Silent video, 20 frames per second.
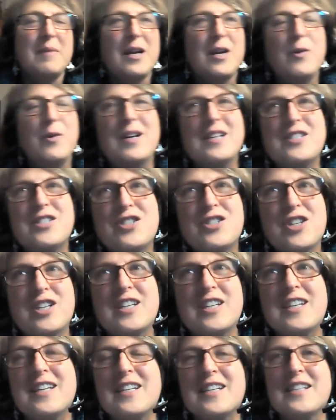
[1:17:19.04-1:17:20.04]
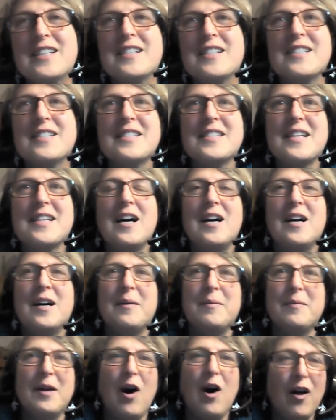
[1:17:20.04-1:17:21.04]
my question is
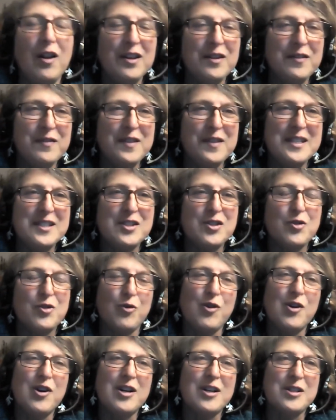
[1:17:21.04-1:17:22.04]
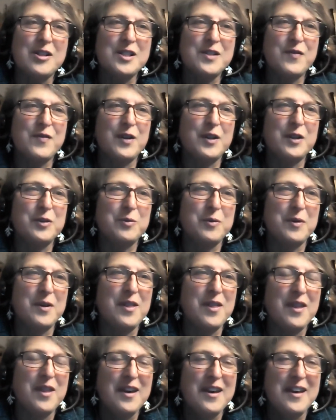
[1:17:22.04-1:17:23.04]
um, all of these drawers filled
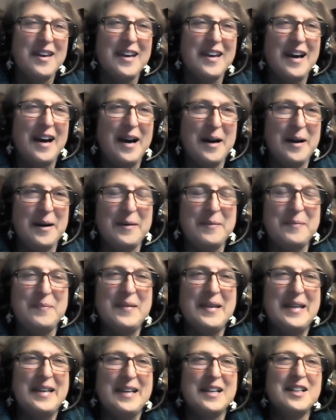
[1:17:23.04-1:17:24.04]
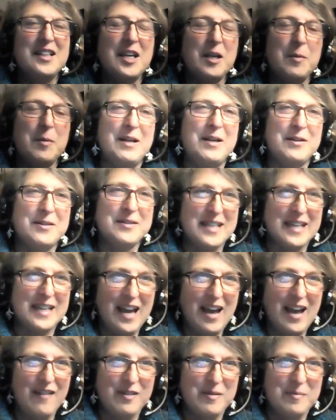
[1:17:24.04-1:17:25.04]
with um, click beetles
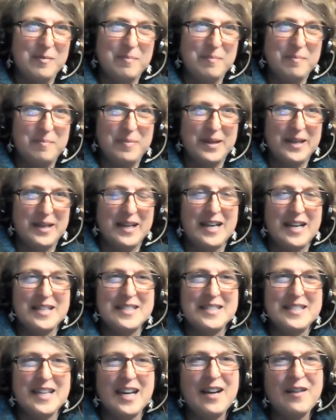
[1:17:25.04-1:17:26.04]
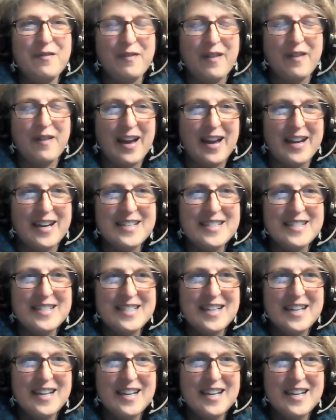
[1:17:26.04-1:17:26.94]
that haven't been identified,